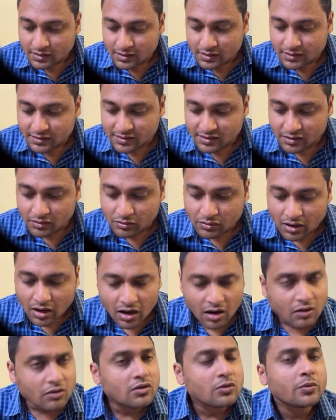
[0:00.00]
So
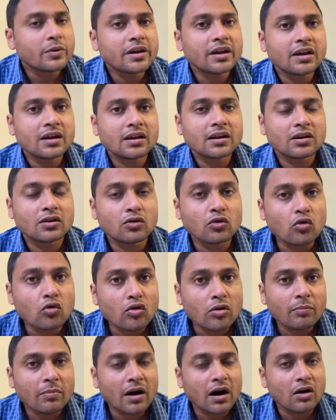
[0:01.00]
how do we go
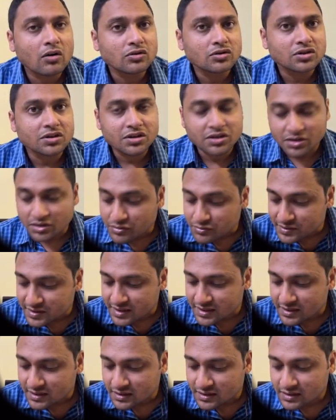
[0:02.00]
about
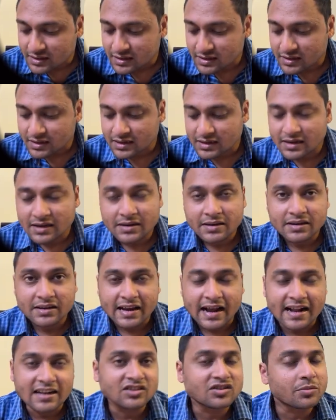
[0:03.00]
using
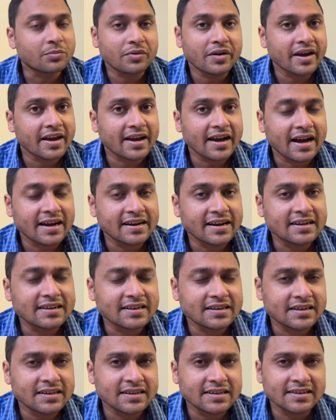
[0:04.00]
algebraic
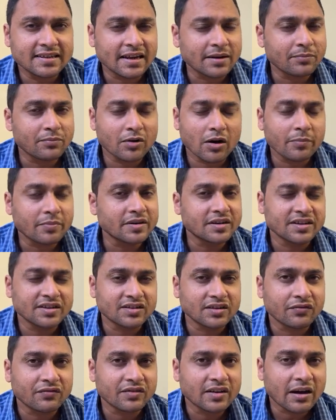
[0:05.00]
identities and
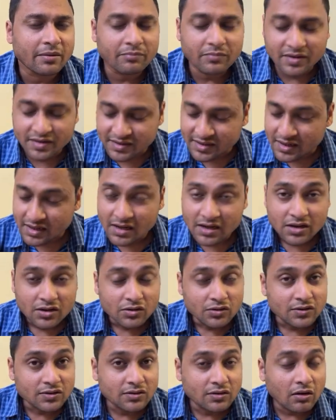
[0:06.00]
properties of numbers
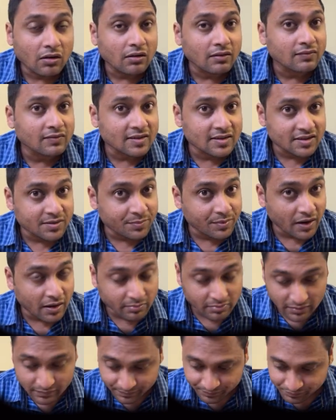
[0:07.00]
to solve this
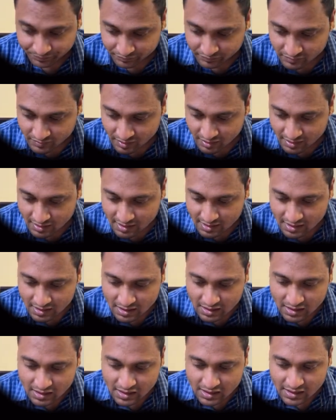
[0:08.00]
problem?
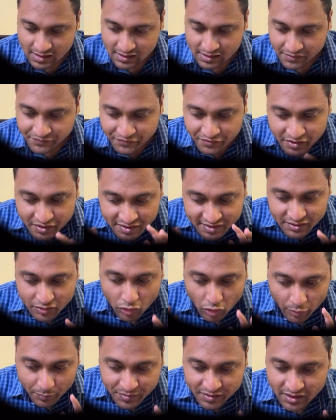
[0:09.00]
The first
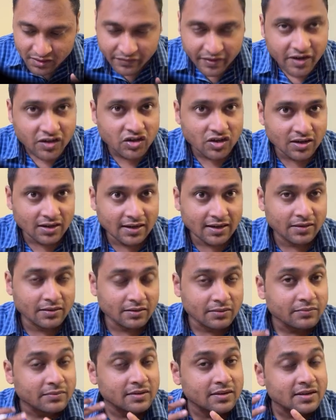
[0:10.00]
observation, and
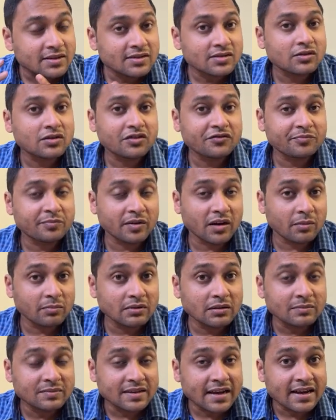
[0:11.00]
this sort of
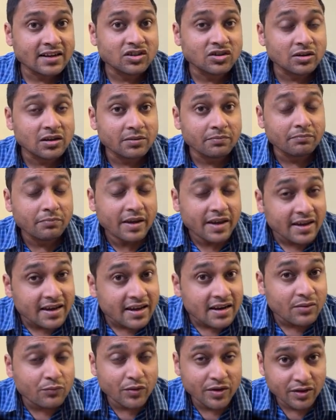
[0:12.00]
problems actually
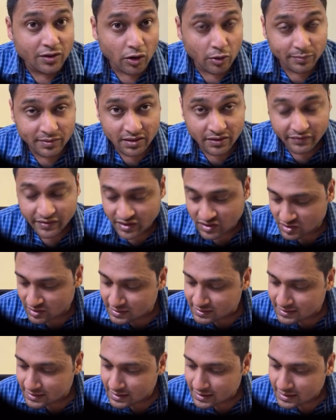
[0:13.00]
begin with
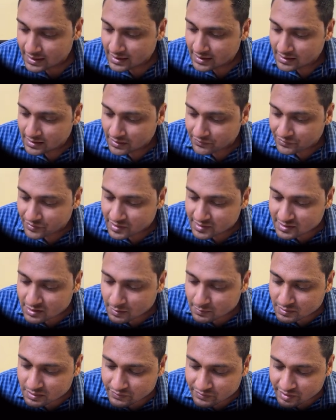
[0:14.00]
observations. The first
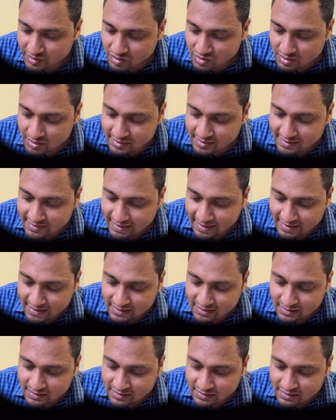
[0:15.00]
observation is that
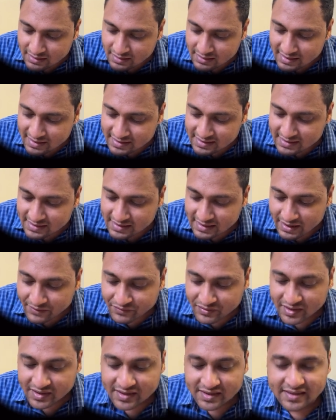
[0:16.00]
this
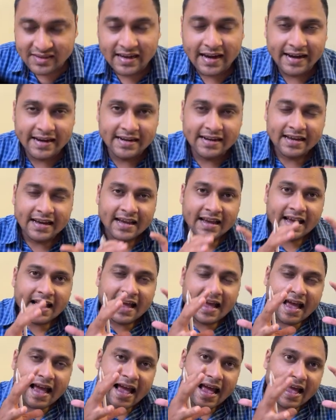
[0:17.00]
left-hand side
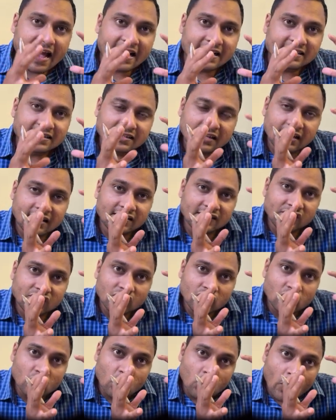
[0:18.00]
has a
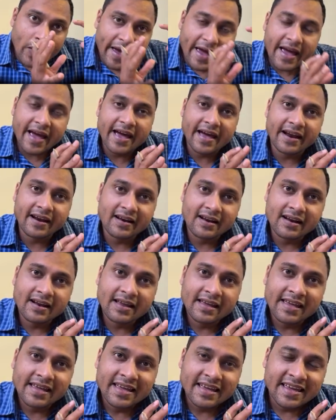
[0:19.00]
square
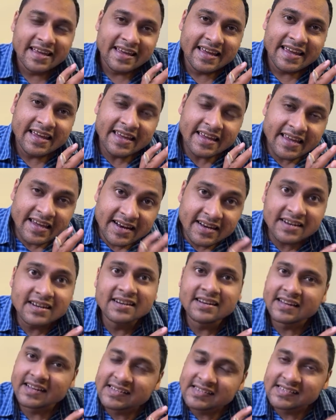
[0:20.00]

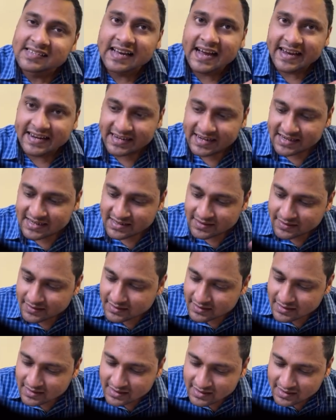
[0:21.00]
hidden inside it.
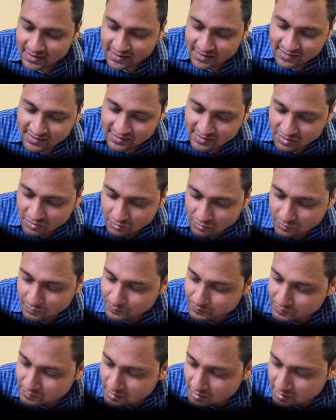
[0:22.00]
So
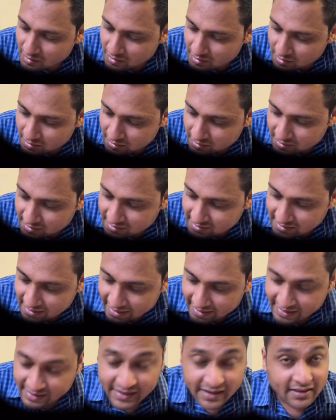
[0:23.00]
this,
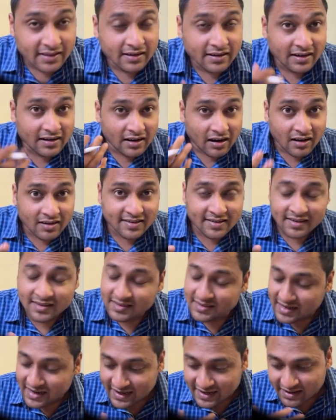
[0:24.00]
in the
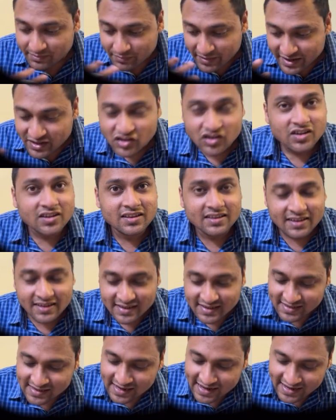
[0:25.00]
classes, I mentioned
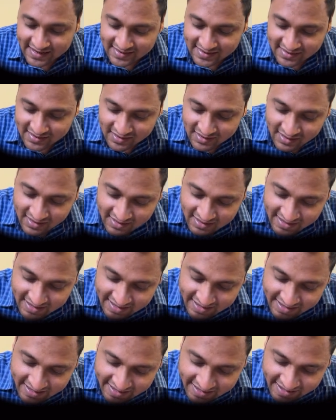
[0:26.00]
this as the
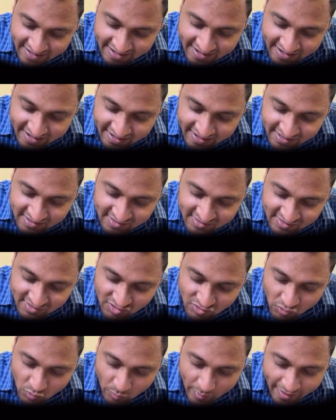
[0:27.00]
hidden
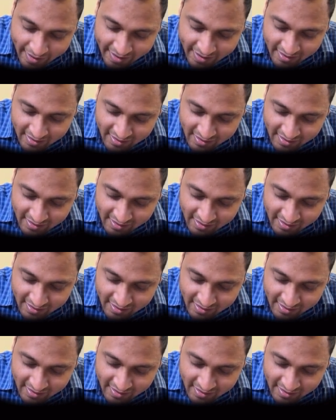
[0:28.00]
square